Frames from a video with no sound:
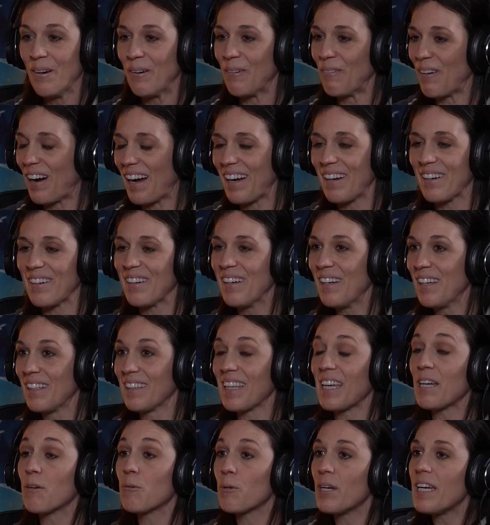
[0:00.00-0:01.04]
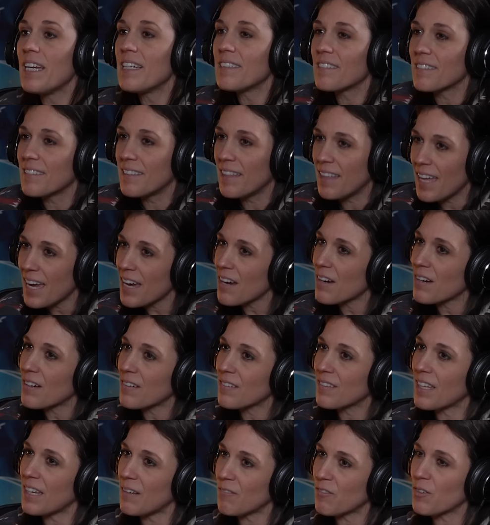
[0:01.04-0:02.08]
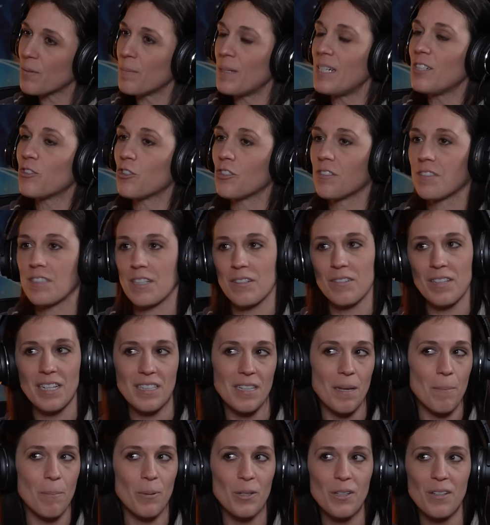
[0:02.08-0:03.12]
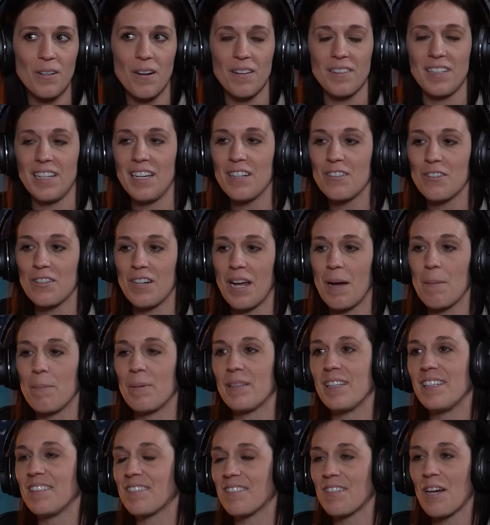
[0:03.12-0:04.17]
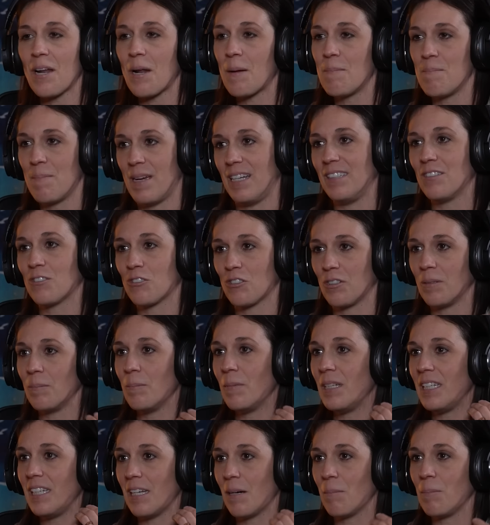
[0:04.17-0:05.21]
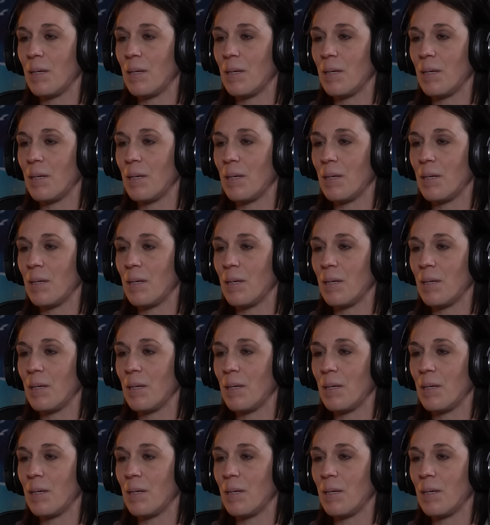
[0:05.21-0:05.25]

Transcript: Why are like it's there? The information's there. Like they put it on the internet, but it's not on mainstream media.